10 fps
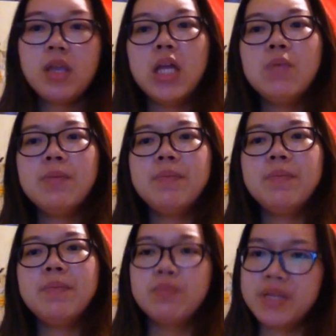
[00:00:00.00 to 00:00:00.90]
It would
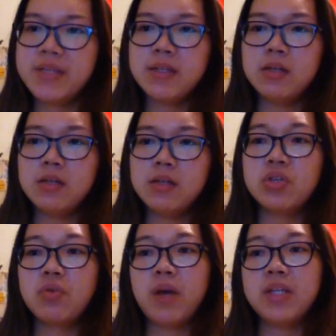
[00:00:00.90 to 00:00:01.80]
be reasonable
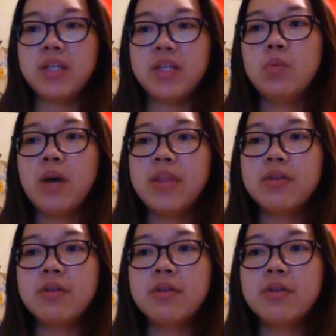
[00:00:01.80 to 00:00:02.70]
to question
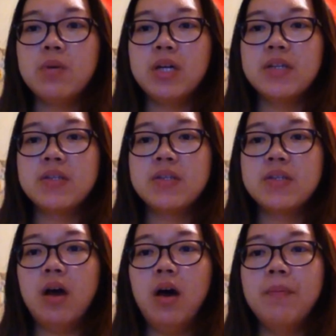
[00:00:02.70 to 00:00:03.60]
whether it was
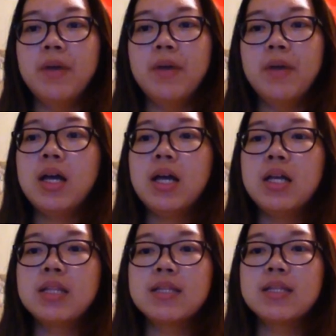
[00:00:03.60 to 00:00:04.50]

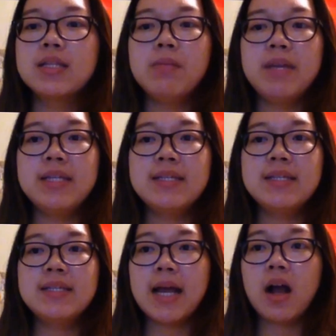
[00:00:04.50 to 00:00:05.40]
the supplements
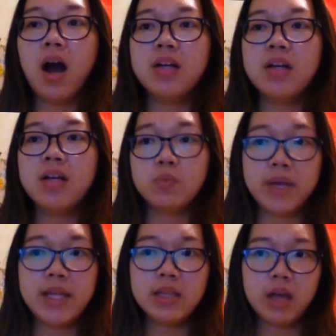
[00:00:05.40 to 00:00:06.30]
that caused the
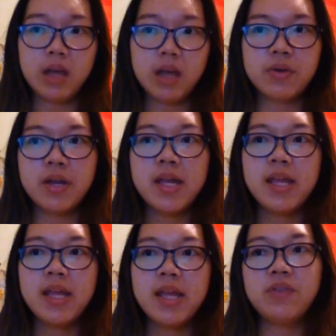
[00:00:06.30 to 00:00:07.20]
weight loss or
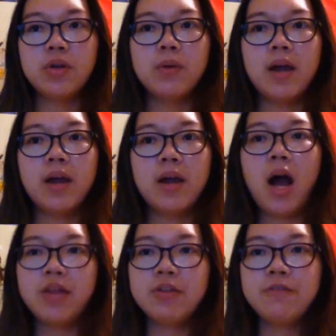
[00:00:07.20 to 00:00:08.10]
if there were
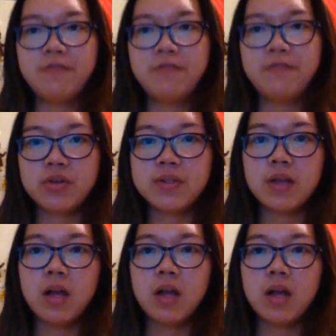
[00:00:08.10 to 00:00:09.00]
other factors.
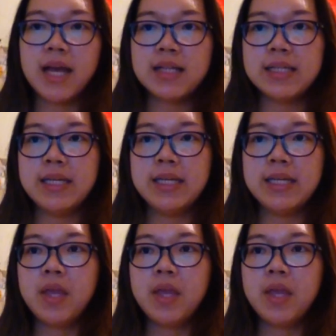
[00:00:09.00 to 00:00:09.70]
Luckily,